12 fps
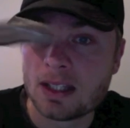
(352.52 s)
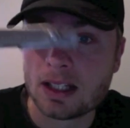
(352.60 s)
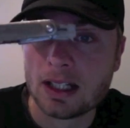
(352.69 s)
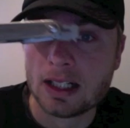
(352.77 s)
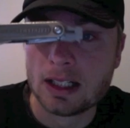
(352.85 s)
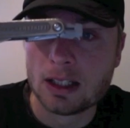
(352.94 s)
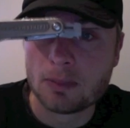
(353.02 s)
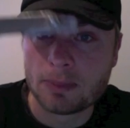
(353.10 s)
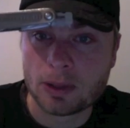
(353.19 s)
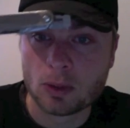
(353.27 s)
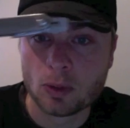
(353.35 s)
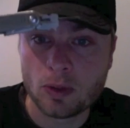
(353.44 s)
But
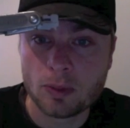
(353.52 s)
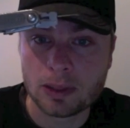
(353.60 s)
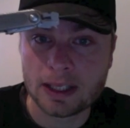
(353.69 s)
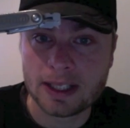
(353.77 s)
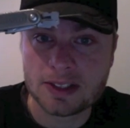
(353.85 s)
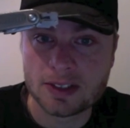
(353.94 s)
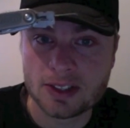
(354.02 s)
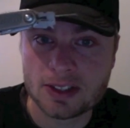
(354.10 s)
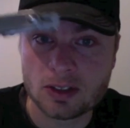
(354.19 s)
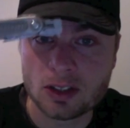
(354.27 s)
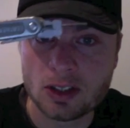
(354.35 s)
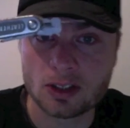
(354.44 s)
all the blades on this
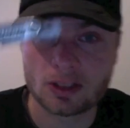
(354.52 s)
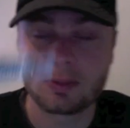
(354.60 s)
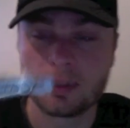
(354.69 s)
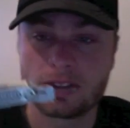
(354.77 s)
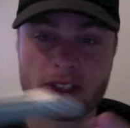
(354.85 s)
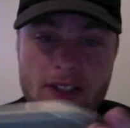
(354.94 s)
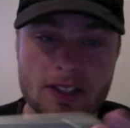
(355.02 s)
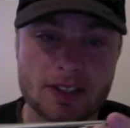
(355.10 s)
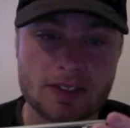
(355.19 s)
lock, which I think is